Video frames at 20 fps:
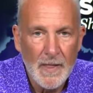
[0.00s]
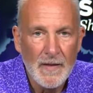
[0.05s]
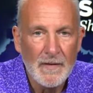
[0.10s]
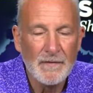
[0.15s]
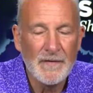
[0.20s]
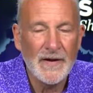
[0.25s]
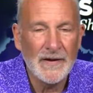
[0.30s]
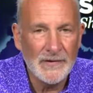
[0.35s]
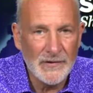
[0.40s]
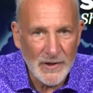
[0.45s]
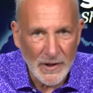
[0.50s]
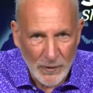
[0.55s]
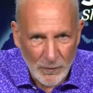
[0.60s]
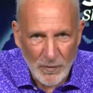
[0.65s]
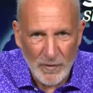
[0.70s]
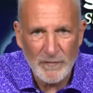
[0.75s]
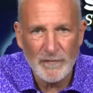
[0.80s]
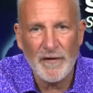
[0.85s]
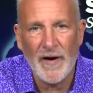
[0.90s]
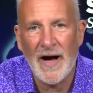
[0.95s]
They did
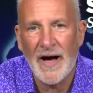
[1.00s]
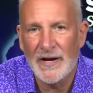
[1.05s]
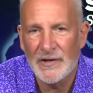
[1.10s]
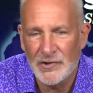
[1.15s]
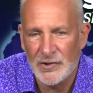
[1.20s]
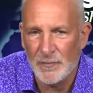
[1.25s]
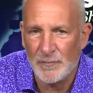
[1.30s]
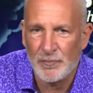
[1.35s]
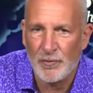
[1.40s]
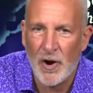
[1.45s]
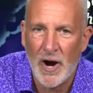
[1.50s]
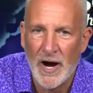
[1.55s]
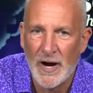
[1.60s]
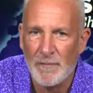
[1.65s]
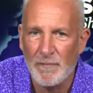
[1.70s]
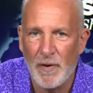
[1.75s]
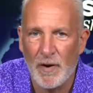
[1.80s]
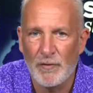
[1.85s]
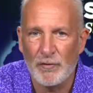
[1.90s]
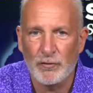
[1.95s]
revise the prior
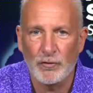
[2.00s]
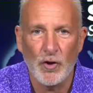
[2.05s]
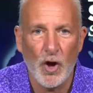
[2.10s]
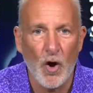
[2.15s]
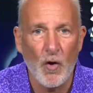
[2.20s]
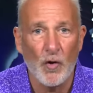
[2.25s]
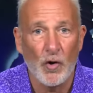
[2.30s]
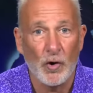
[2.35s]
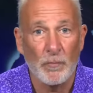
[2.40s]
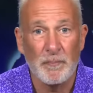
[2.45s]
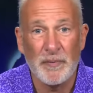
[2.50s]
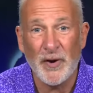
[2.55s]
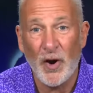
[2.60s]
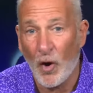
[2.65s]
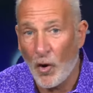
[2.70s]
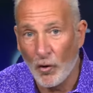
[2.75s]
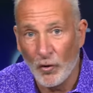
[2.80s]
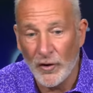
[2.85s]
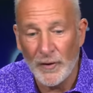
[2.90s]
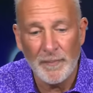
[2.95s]
month lower, but
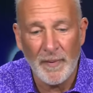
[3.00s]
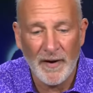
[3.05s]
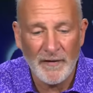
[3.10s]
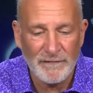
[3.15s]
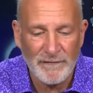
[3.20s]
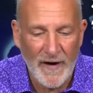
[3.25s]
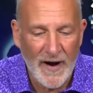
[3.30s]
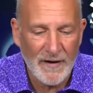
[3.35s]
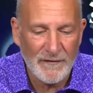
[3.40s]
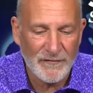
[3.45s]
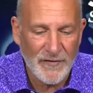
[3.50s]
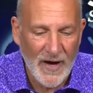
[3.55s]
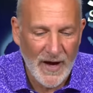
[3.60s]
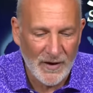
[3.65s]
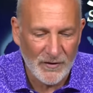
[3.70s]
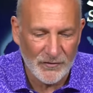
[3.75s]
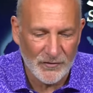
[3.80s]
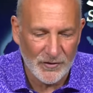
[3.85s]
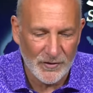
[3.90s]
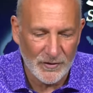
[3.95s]
only by
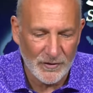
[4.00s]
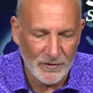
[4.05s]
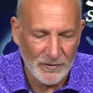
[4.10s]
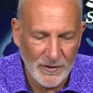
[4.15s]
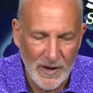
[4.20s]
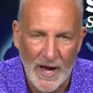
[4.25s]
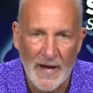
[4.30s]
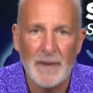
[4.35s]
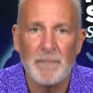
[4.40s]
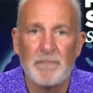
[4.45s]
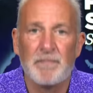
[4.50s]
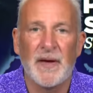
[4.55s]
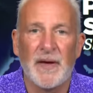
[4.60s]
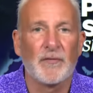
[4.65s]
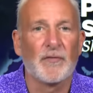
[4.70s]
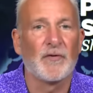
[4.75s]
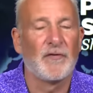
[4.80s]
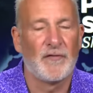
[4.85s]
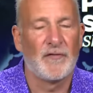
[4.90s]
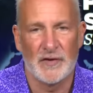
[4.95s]
5,000, not a big
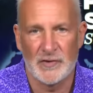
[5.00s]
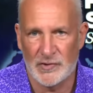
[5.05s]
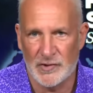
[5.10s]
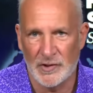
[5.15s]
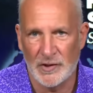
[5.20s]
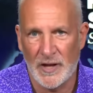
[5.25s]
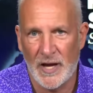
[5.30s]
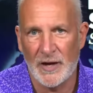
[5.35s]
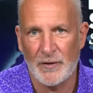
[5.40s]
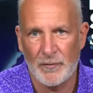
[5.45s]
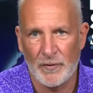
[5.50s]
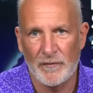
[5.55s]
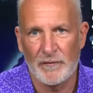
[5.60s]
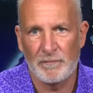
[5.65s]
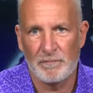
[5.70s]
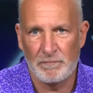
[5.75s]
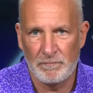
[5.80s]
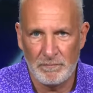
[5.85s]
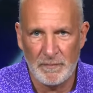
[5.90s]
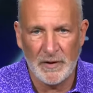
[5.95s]
revision like we've
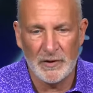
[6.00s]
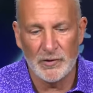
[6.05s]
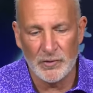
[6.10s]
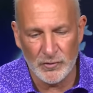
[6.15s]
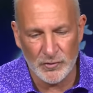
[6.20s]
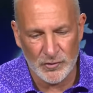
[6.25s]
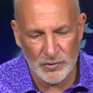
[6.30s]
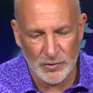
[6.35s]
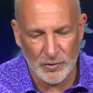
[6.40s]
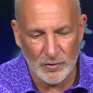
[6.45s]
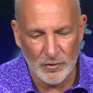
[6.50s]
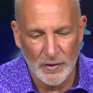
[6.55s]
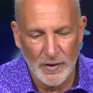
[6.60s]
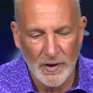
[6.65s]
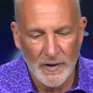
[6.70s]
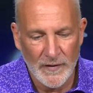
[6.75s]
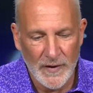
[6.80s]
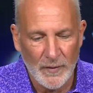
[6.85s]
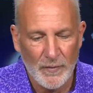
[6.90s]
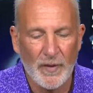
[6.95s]
been used to.
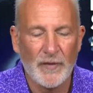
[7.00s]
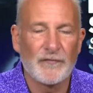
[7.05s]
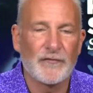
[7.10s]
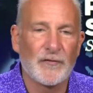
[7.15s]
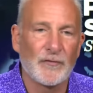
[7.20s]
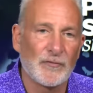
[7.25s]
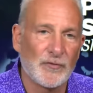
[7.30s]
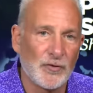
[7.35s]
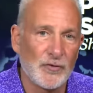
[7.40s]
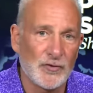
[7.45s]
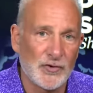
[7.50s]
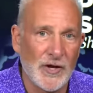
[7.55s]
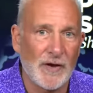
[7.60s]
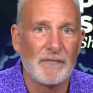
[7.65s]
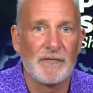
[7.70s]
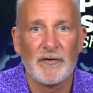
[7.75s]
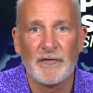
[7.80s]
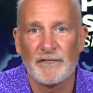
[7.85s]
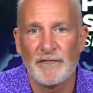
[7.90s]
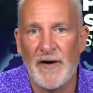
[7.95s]
They went from
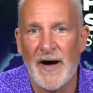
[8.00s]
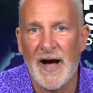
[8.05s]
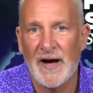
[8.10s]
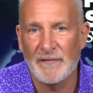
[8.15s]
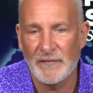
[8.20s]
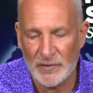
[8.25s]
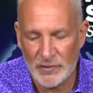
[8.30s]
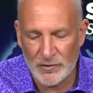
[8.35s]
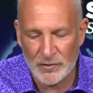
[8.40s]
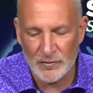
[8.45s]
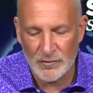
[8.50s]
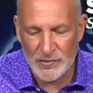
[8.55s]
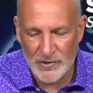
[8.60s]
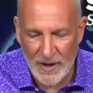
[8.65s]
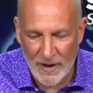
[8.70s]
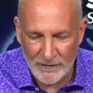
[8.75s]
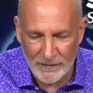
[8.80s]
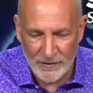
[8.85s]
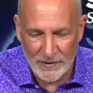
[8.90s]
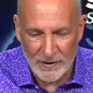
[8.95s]
275 to
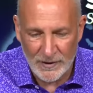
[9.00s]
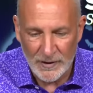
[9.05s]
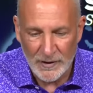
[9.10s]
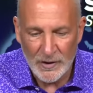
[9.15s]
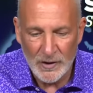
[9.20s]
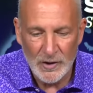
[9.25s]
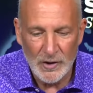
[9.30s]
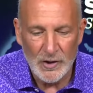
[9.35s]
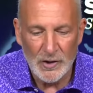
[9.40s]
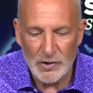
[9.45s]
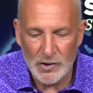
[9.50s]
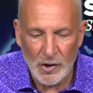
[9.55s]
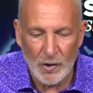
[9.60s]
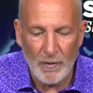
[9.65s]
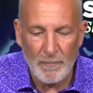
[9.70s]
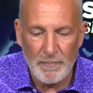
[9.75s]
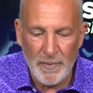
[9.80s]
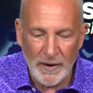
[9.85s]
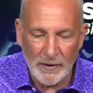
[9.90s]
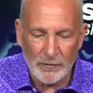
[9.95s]
270. So
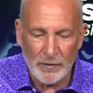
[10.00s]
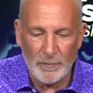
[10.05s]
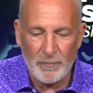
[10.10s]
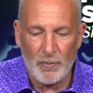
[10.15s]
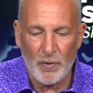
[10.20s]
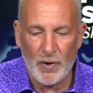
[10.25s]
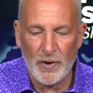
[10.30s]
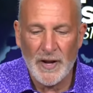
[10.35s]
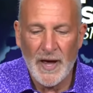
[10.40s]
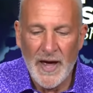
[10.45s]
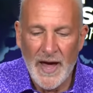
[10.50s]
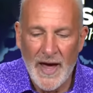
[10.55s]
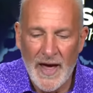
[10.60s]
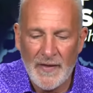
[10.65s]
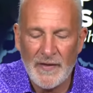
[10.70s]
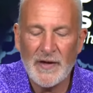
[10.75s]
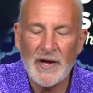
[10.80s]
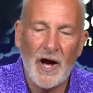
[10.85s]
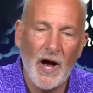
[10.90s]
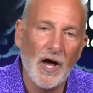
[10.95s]
a big report, and
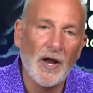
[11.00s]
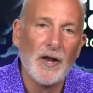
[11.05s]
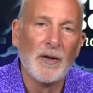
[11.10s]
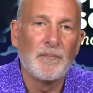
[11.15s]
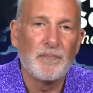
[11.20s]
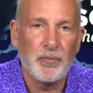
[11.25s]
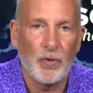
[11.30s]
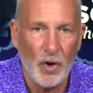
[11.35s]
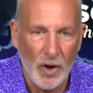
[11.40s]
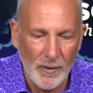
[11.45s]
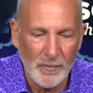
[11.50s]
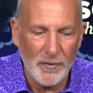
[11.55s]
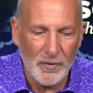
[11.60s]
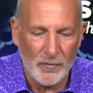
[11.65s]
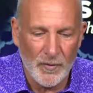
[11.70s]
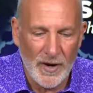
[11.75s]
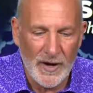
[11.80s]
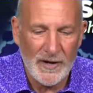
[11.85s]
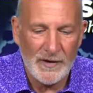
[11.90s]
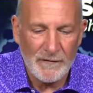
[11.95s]
the unemployment
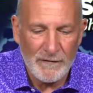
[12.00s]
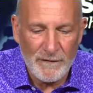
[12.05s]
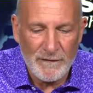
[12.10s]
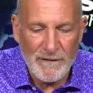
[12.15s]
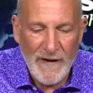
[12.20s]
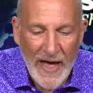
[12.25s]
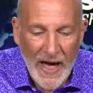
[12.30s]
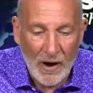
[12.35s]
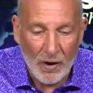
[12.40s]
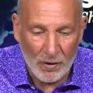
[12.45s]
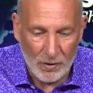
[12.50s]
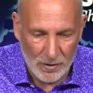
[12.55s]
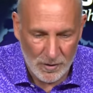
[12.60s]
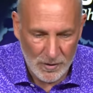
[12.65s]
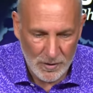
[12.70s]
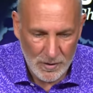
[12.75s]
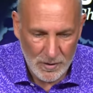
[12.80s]
rate fell